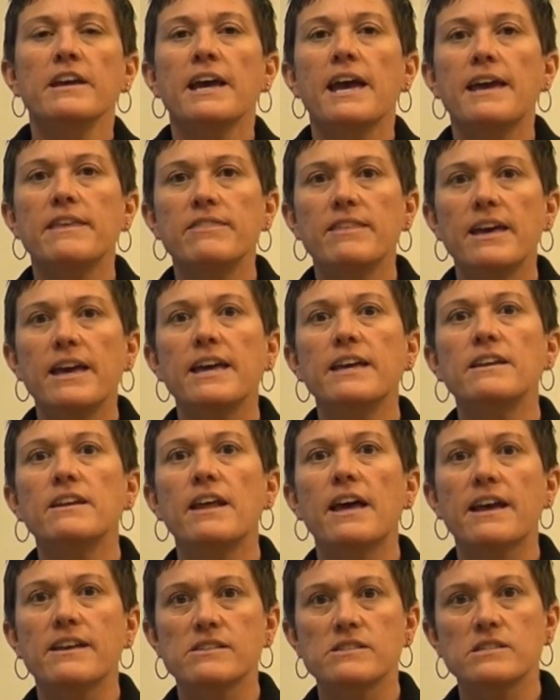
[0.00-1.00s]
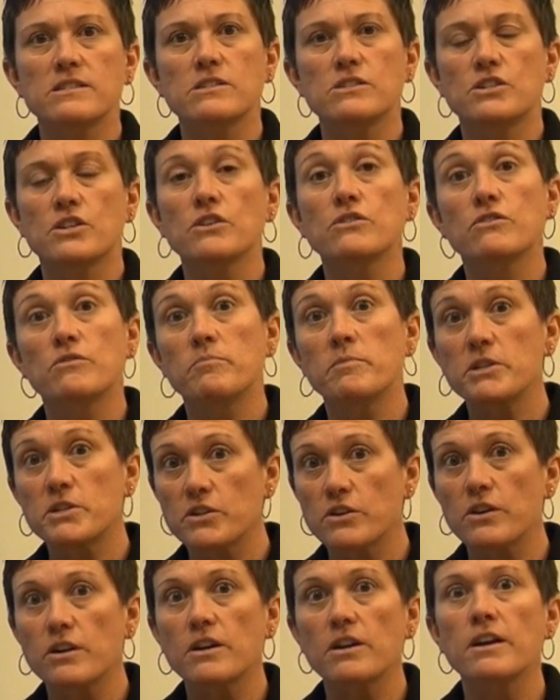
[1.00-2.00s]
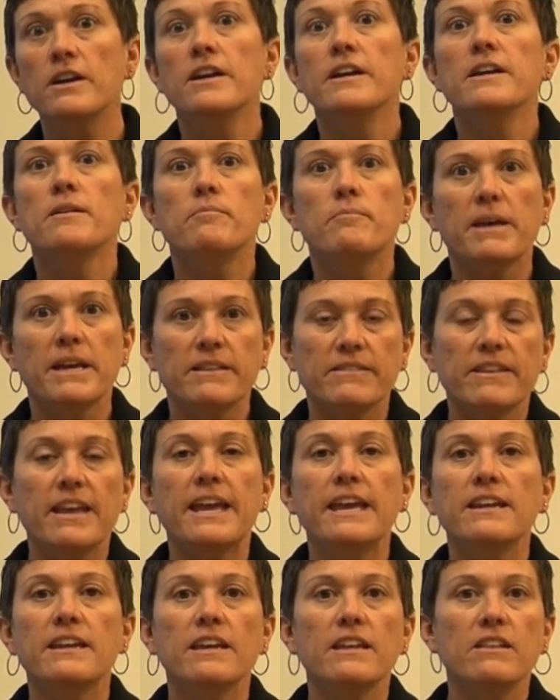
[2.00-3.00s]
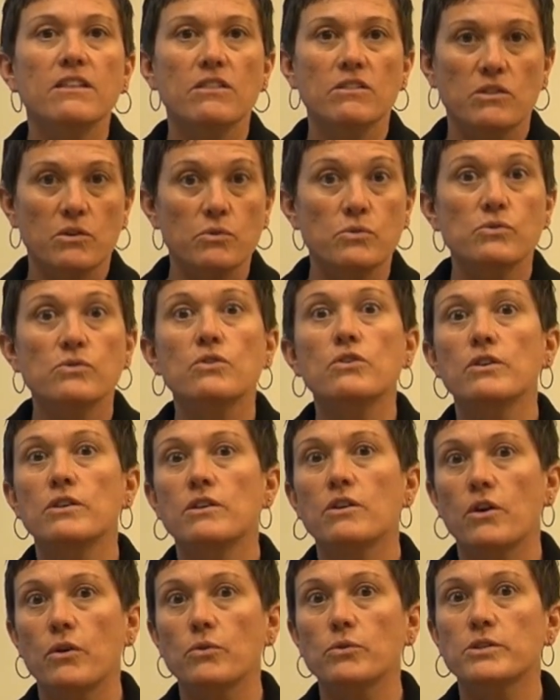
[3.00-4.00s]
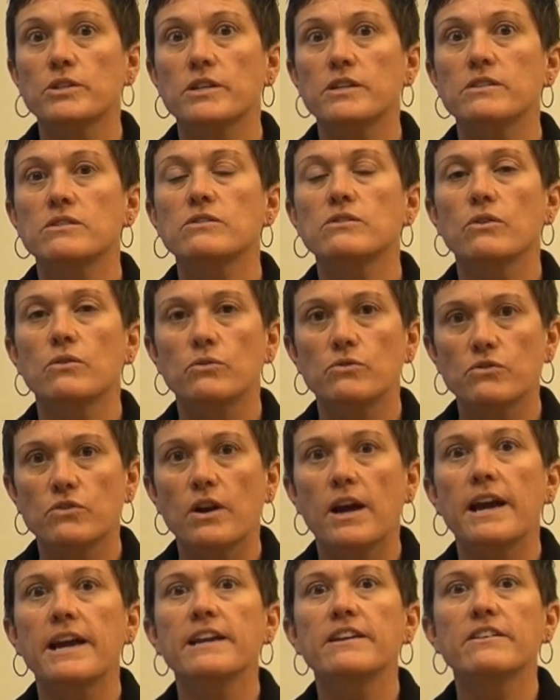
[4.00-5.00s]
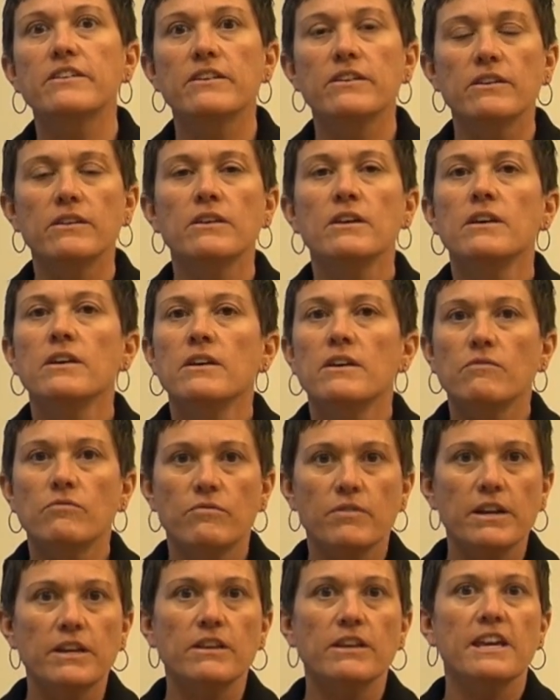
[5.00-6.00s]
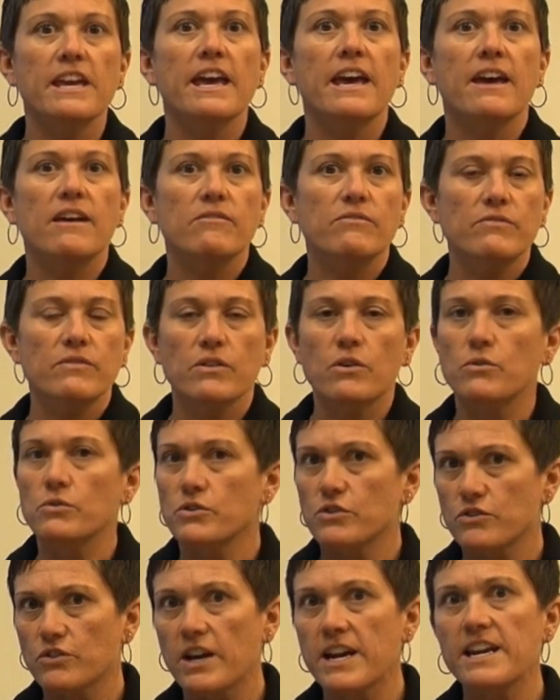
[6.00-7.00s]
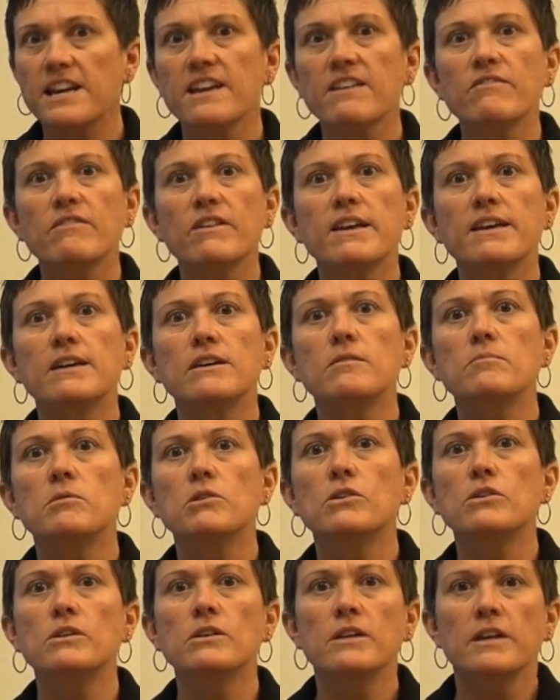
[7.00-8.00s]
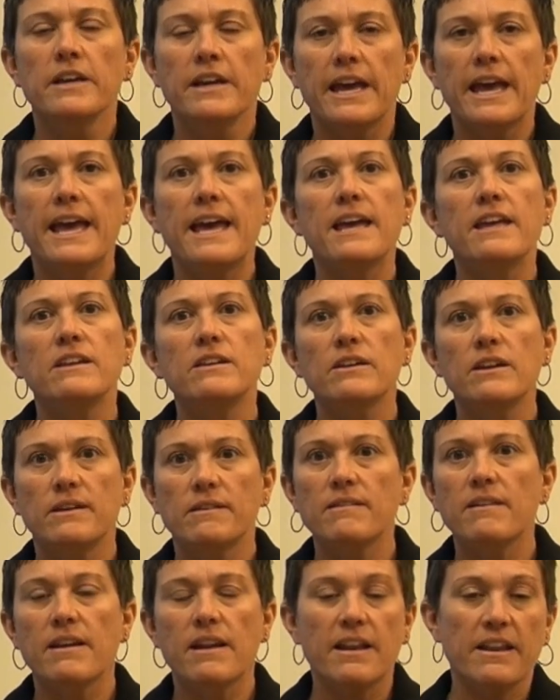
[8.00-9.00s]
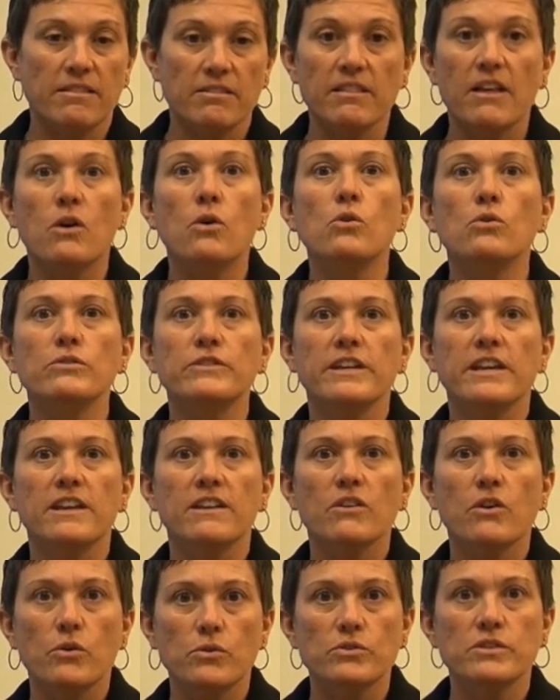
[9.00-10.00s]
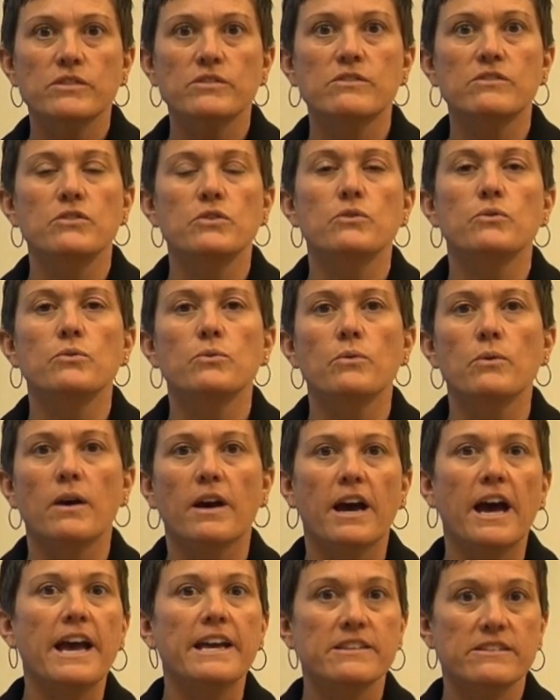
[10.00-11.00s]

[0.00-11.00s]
And then as children mature, maintaining those good coaches. So trying to really have coach training available and holding coaches to high